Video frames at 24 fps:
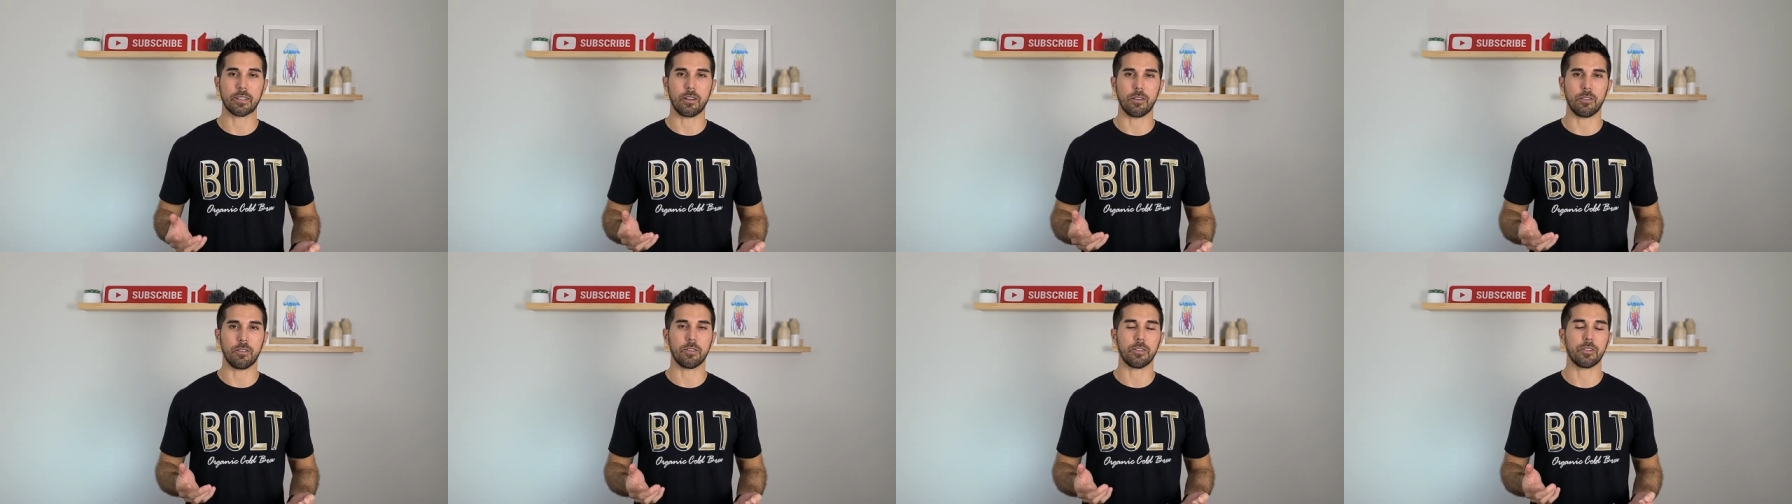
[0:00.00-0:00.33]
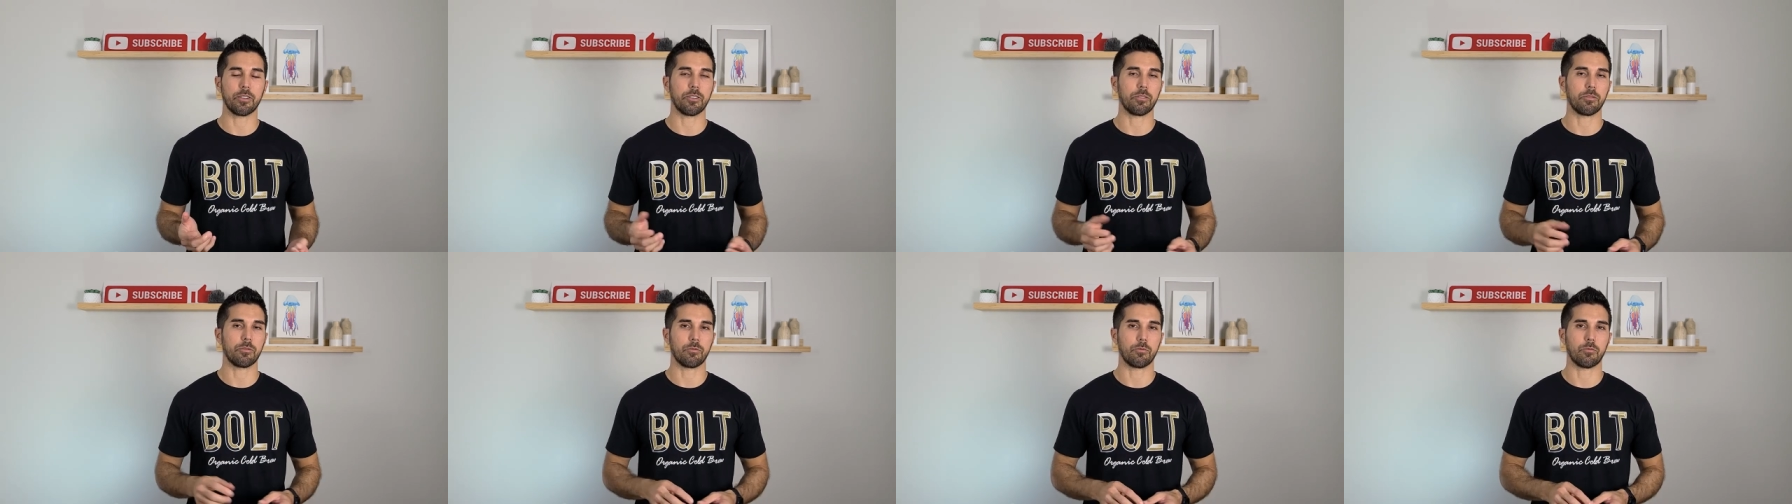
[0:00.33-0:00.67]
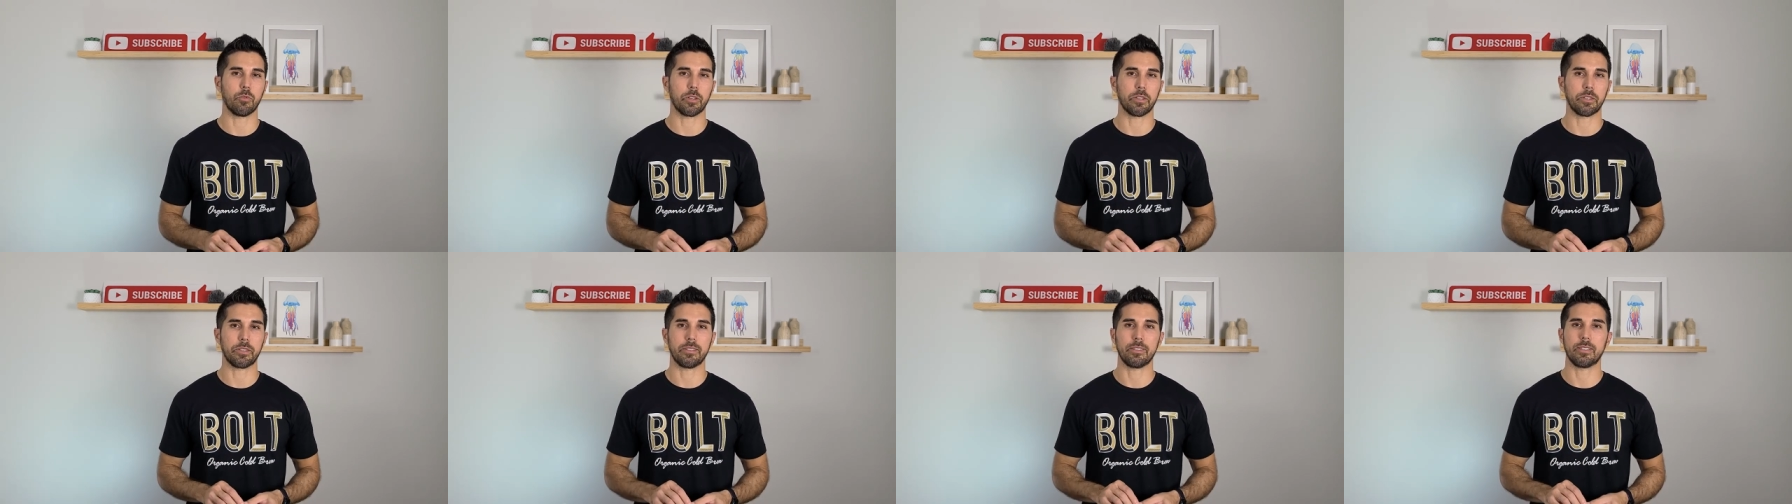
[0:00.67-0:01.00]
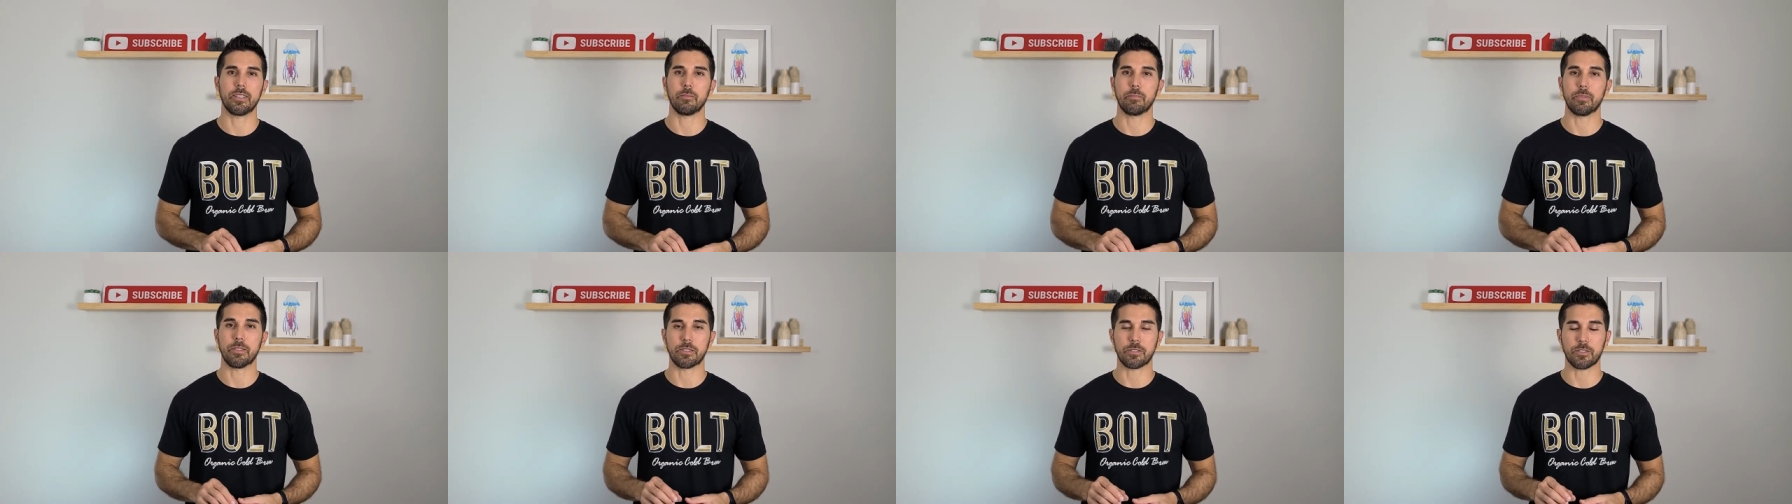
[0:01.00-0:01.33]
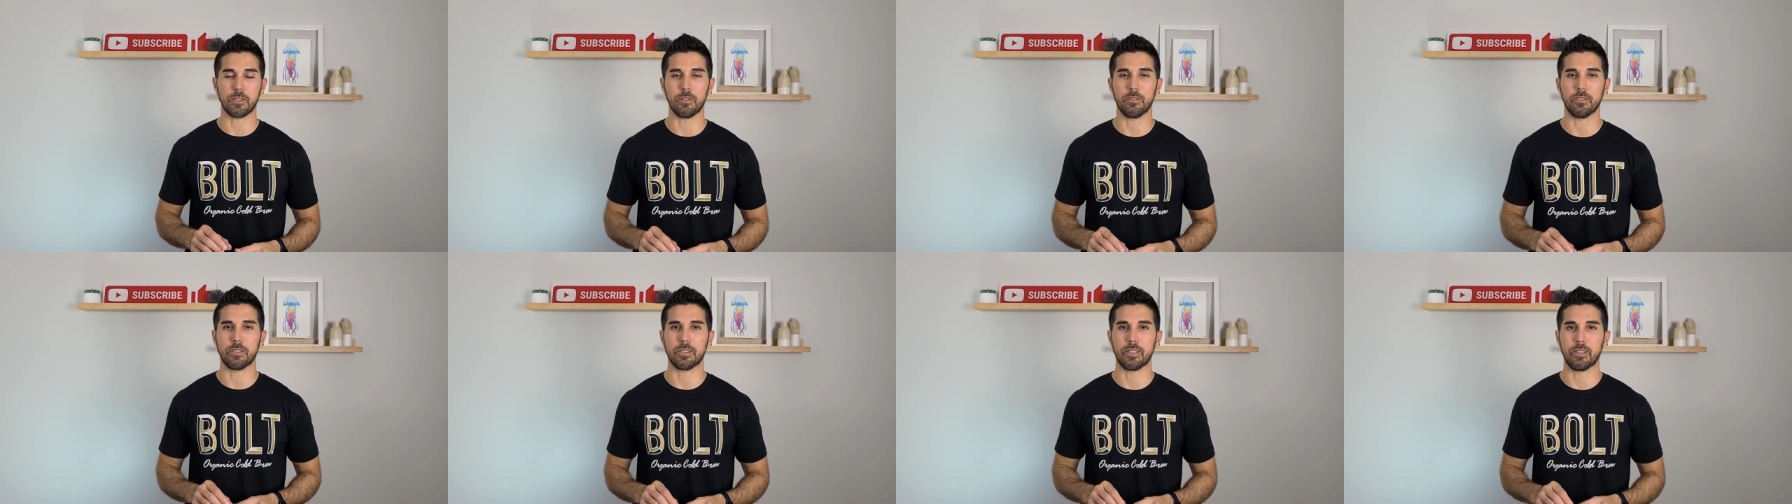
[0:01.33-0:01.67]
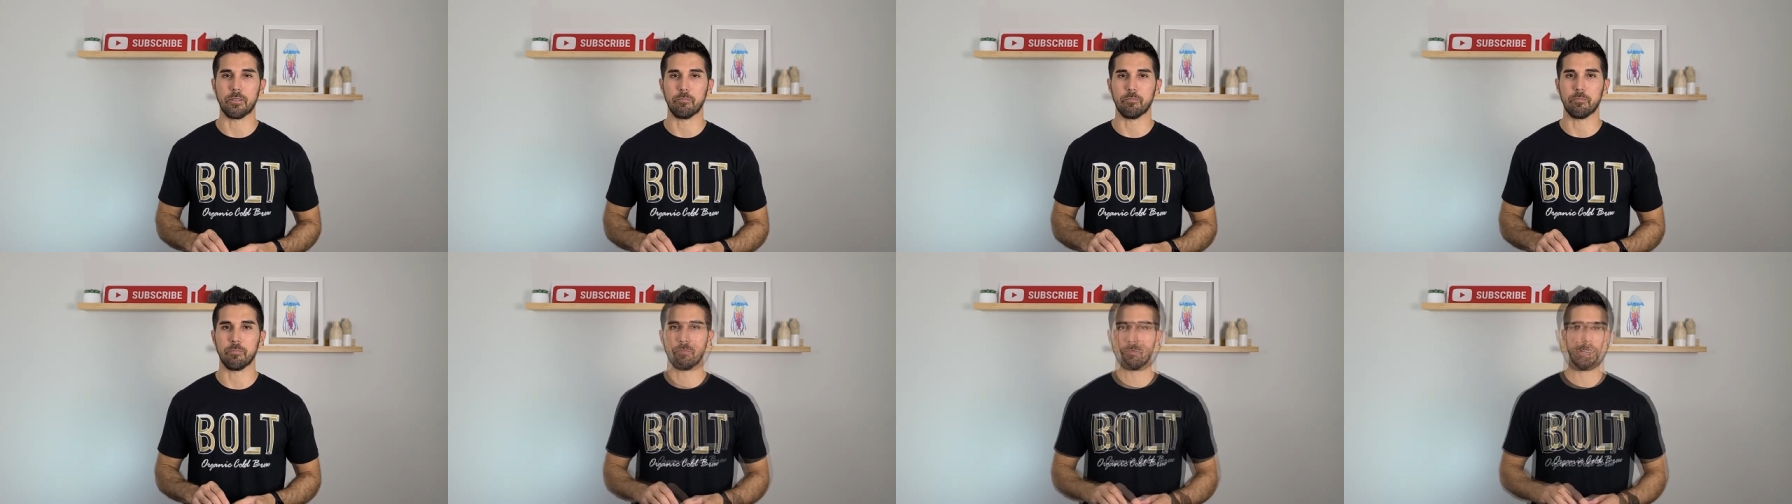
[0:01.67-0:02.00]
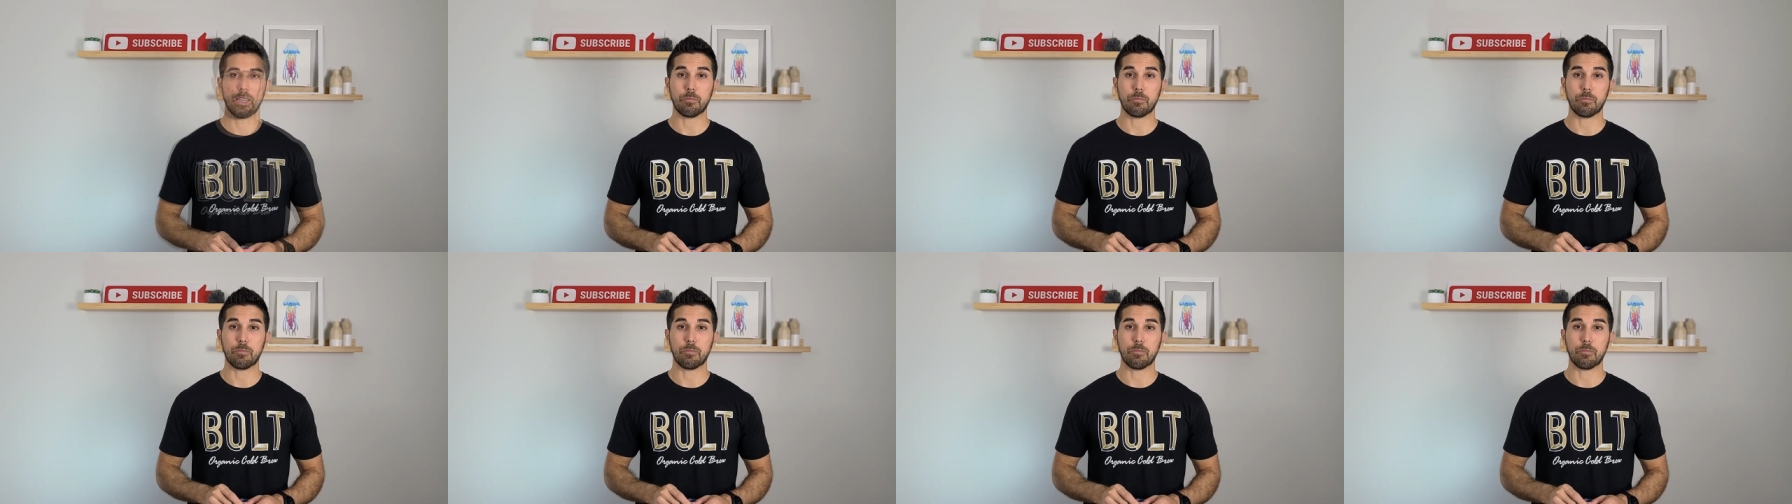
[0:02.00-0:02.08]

on where you end up installing them.